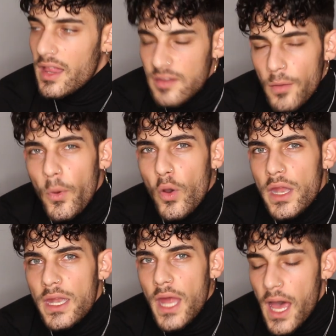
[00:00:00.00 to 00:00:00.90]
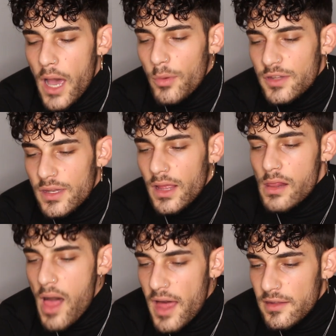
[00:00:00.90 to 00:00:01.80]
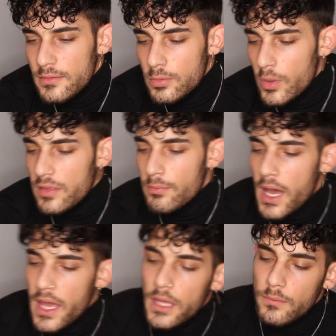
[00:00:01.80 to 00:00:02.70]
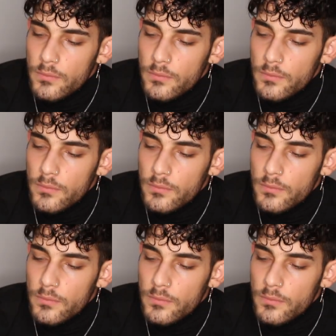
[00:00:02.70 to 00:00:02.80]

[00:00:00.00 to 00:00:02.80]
At some point, I was in the class with my